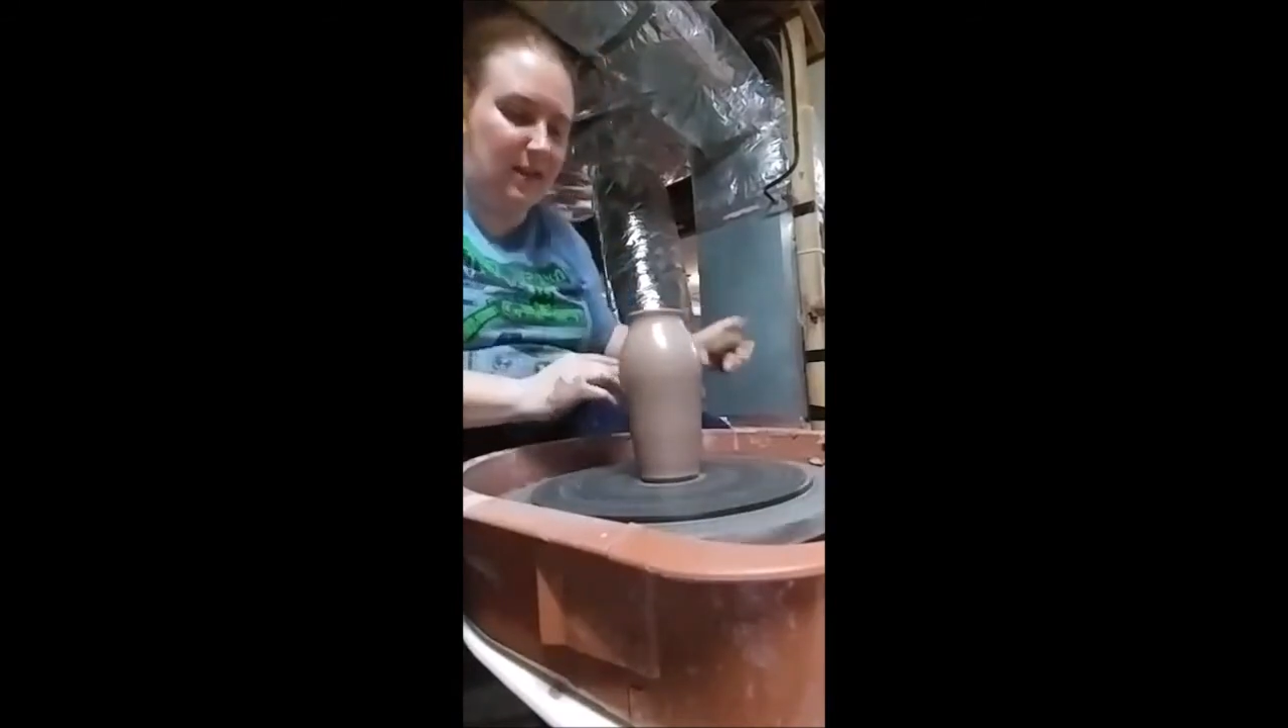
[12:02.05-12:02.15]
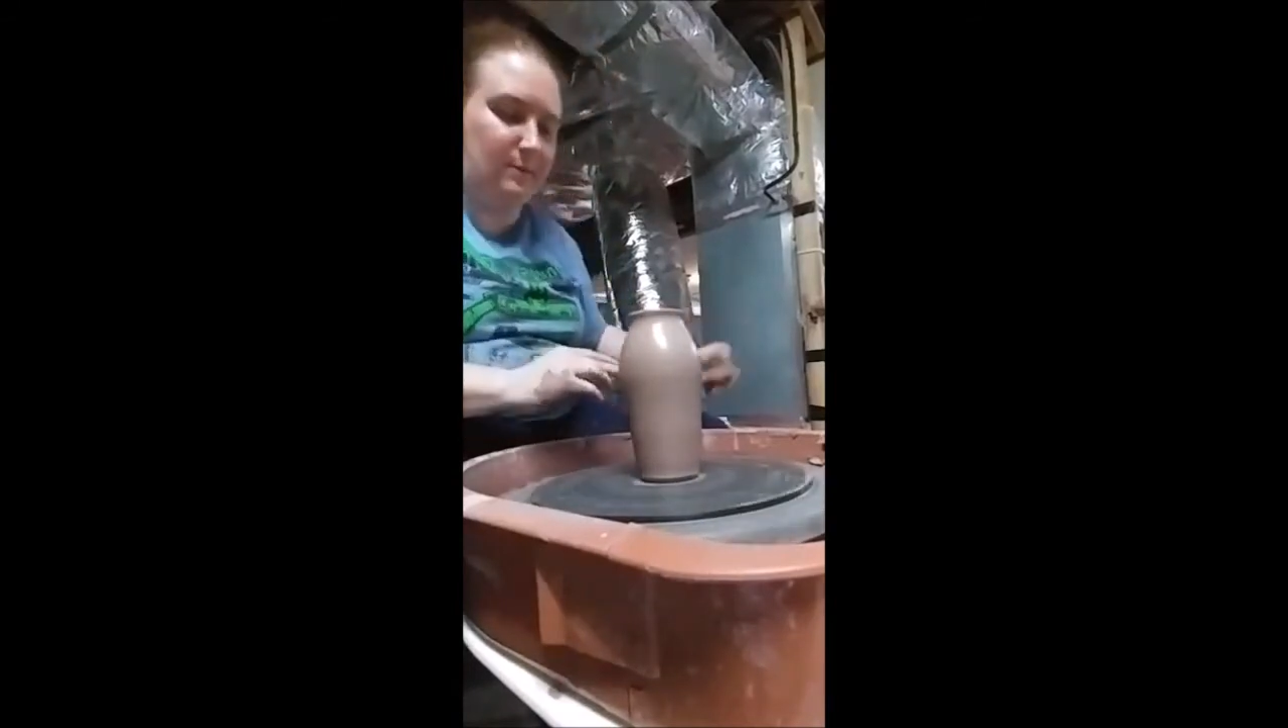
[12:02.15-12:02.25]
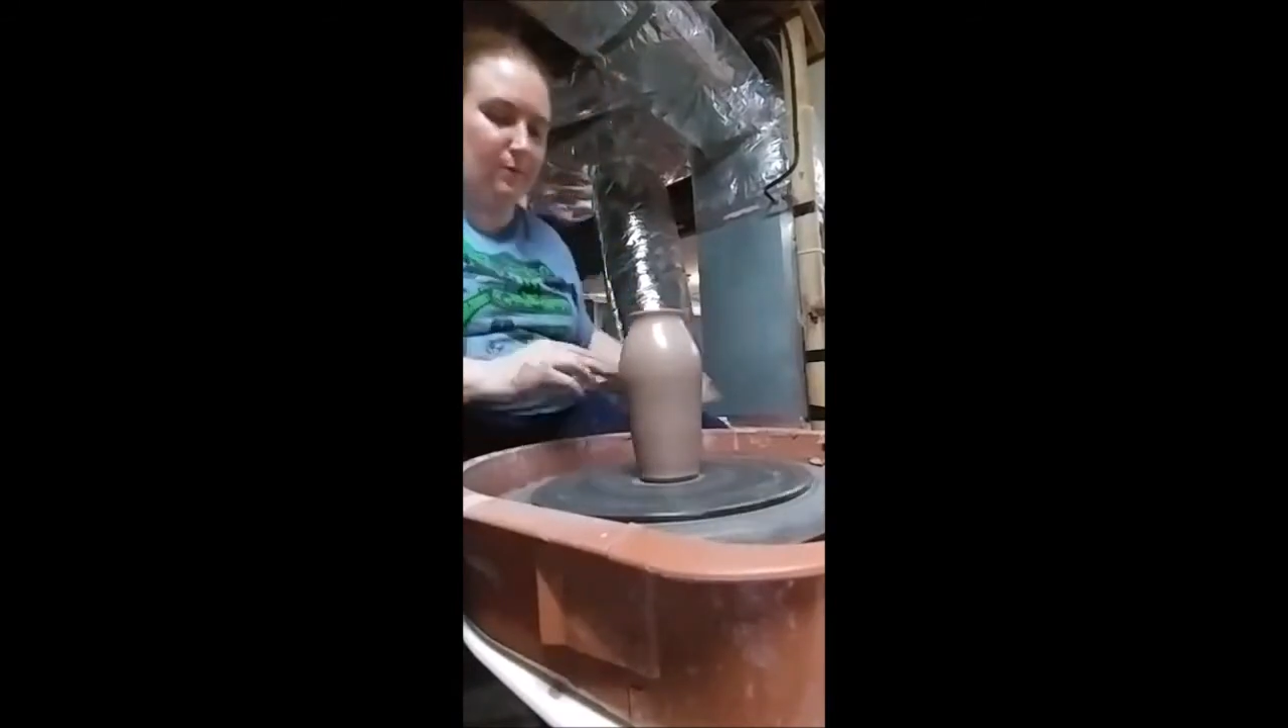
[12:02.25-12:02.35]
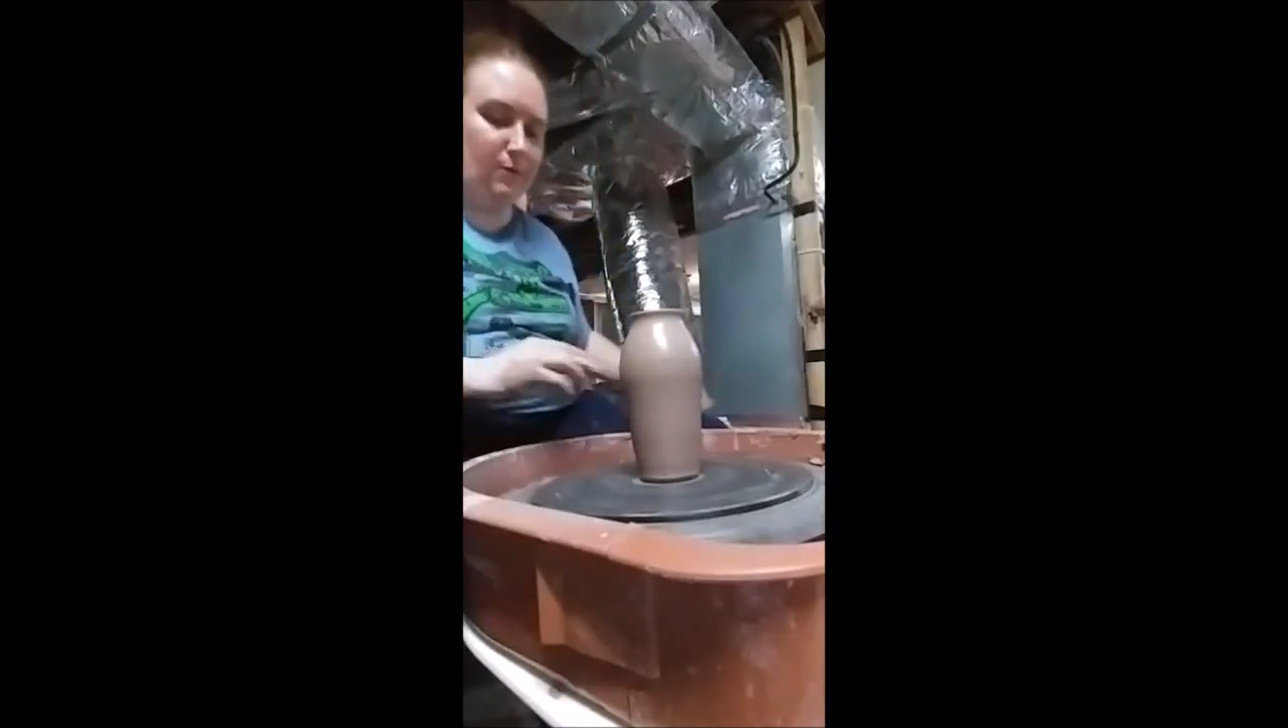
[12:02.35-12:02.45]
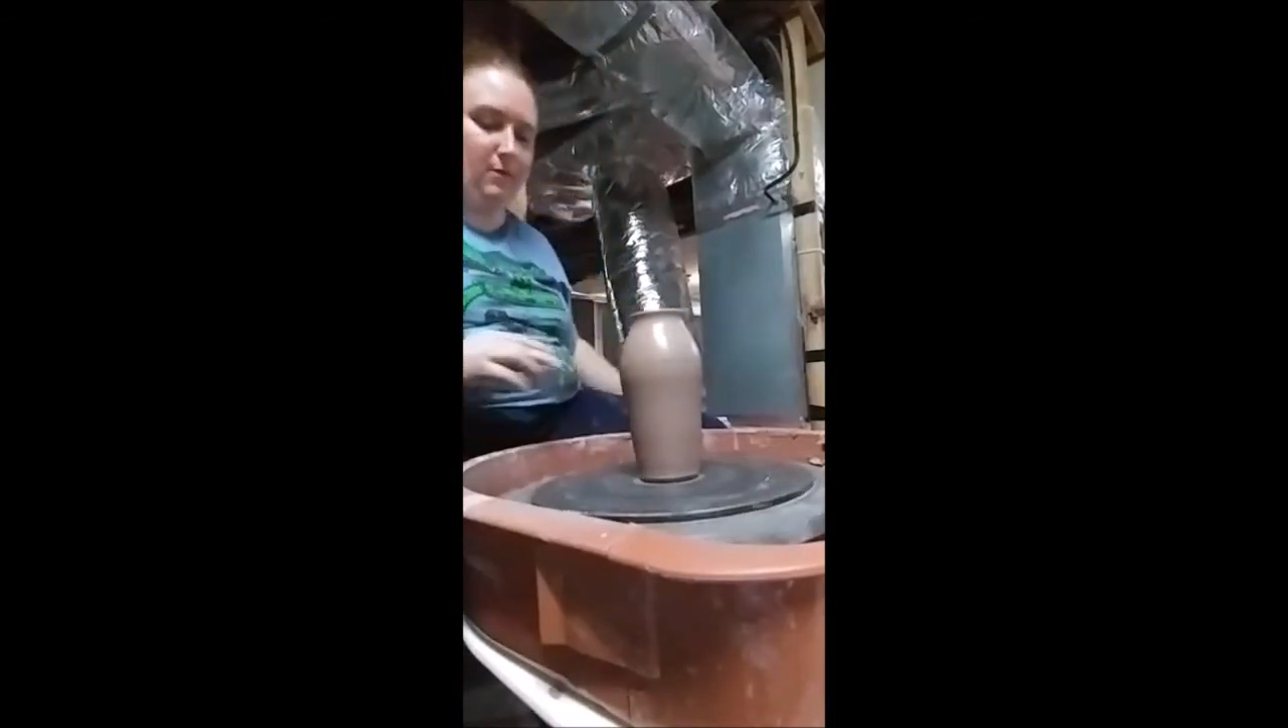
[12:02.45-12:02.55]

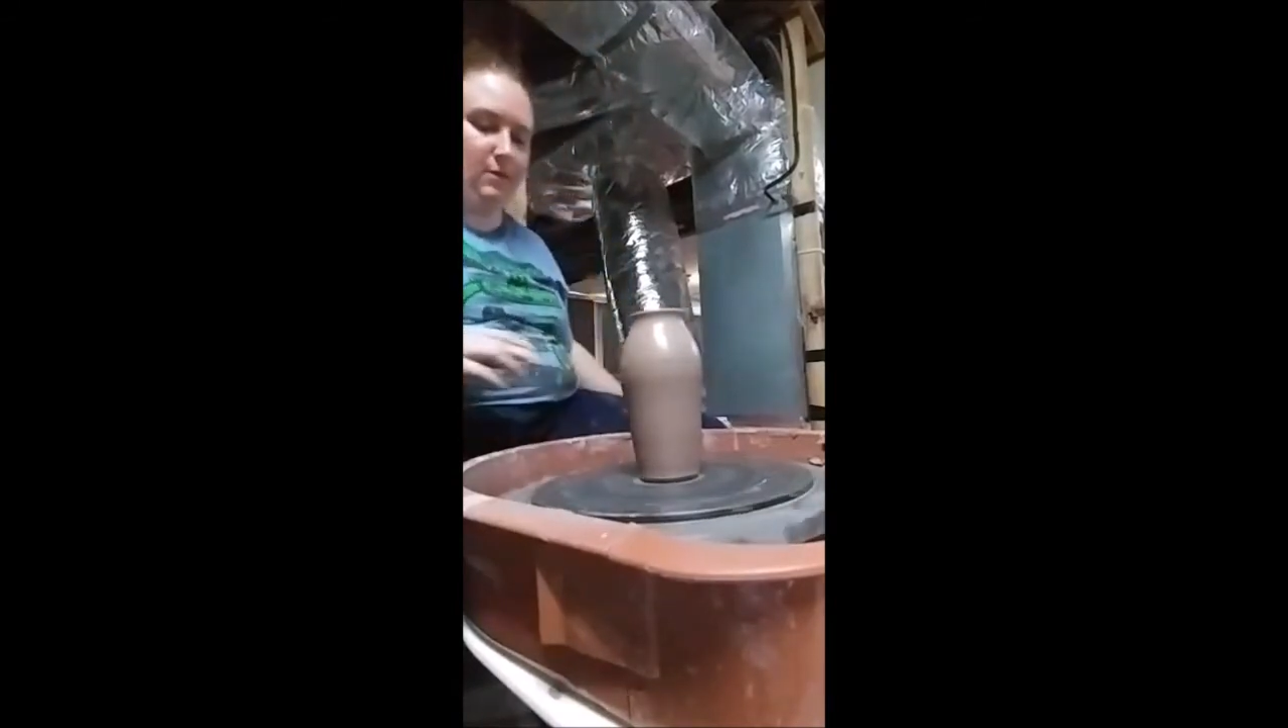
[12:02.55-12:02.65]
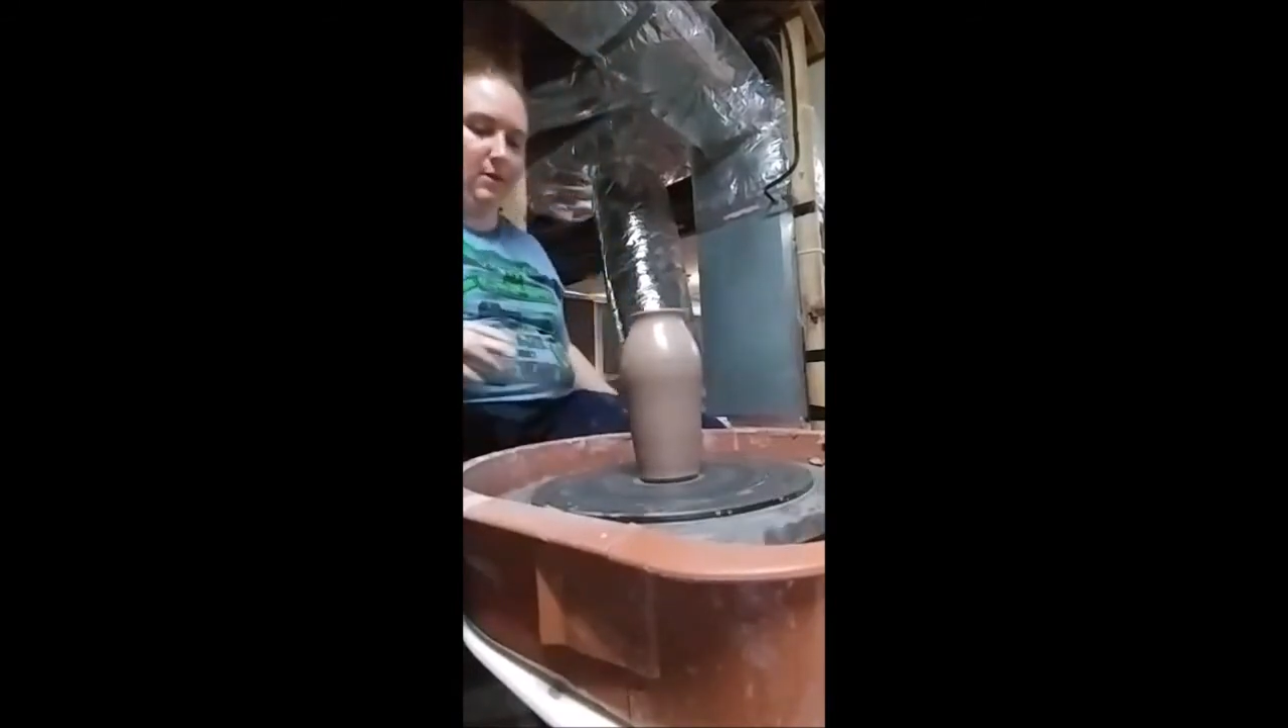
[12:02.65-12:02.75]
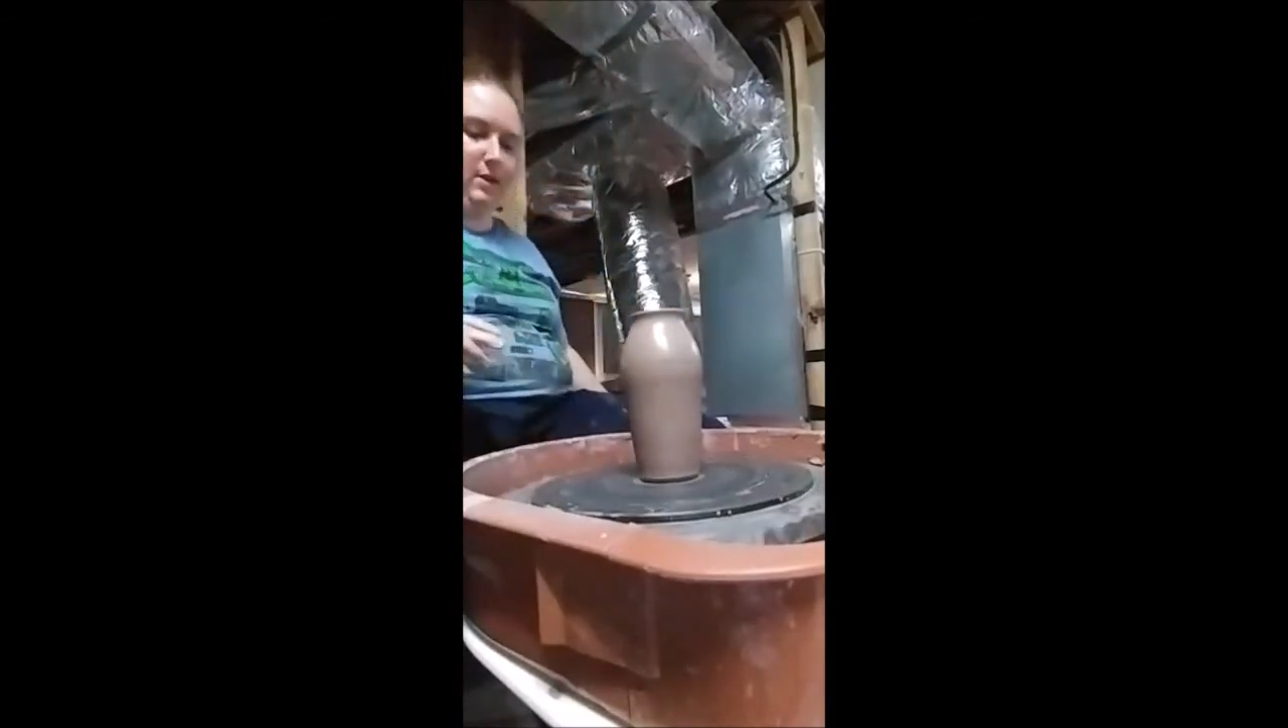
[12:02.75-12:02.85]
table.